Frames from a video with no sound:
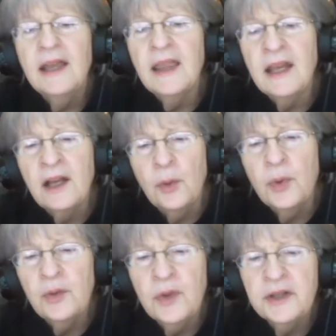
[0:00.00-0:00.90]
They'd go
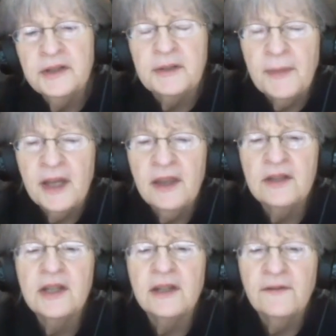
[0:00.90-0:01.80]
in once a month
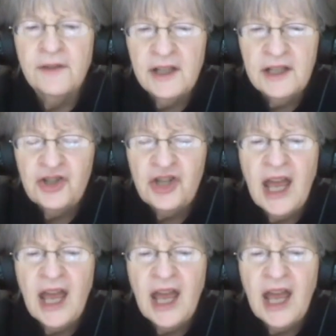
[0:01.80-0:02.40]
to the village